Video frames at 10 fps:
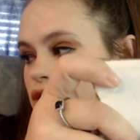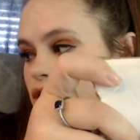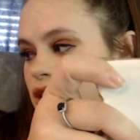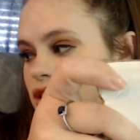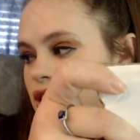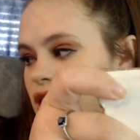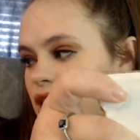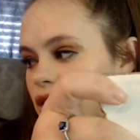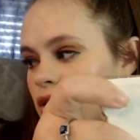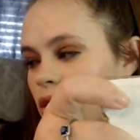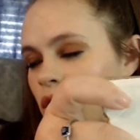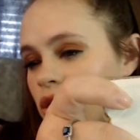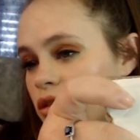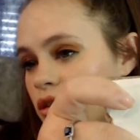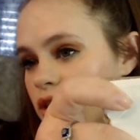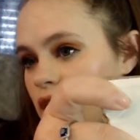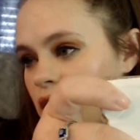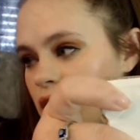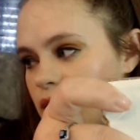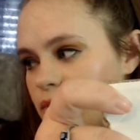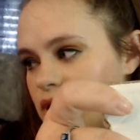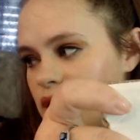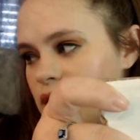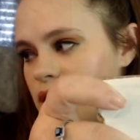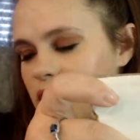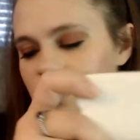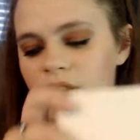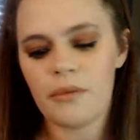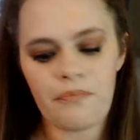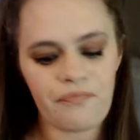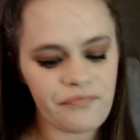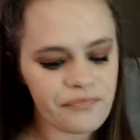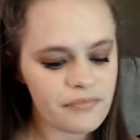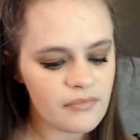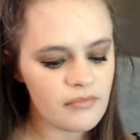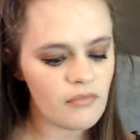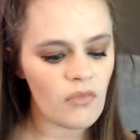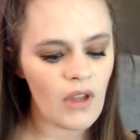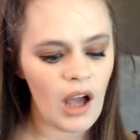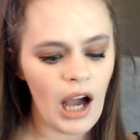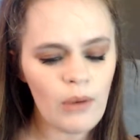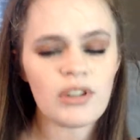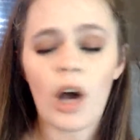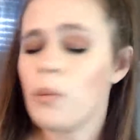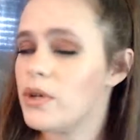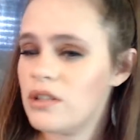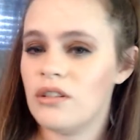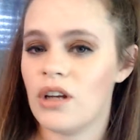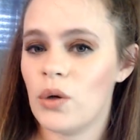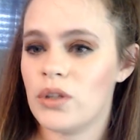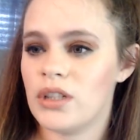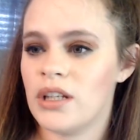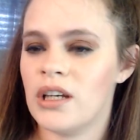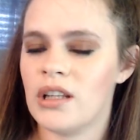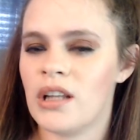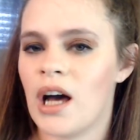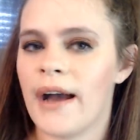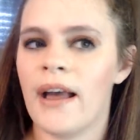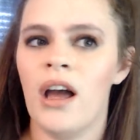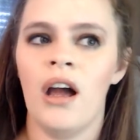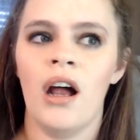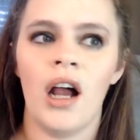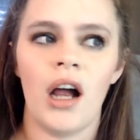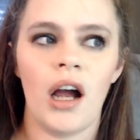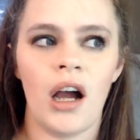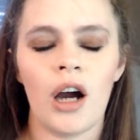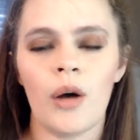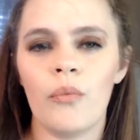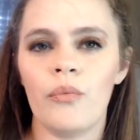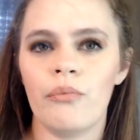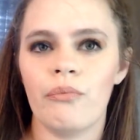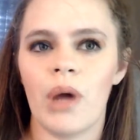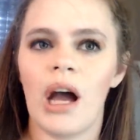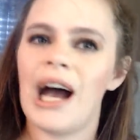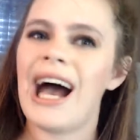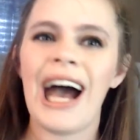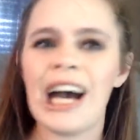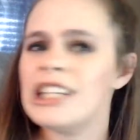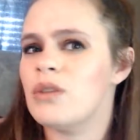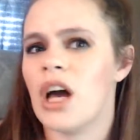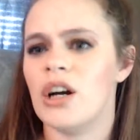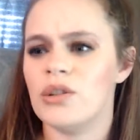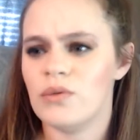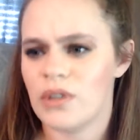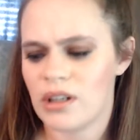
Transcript: can see, there are the 3 items in here. I was hoping, to get like I don't know,